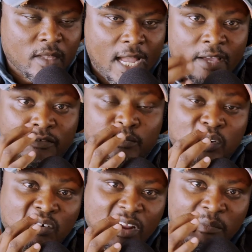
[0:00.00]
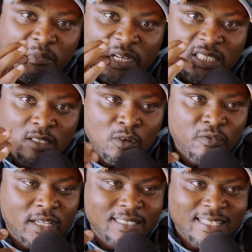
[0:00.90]
I've programmed
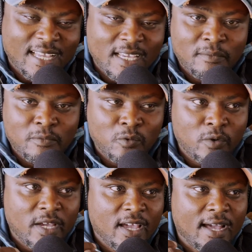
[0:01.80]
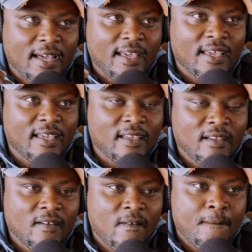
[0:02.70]
myself a time where I
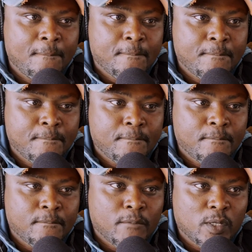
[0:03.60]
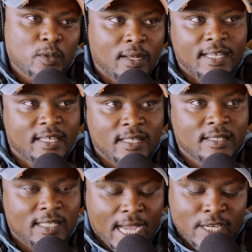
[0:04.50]

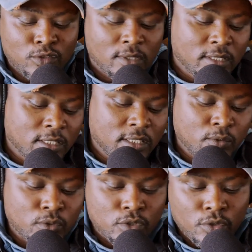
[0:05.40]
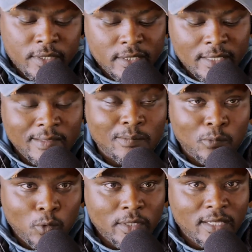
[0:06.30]
usually would do it in the
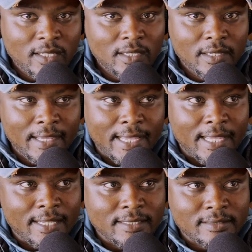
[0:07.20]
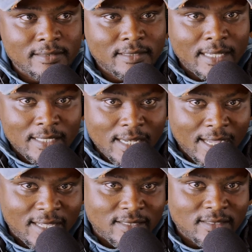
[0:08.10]
morning and at
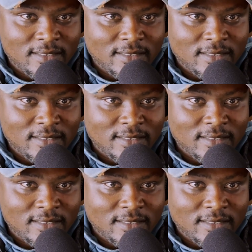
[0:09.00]
night,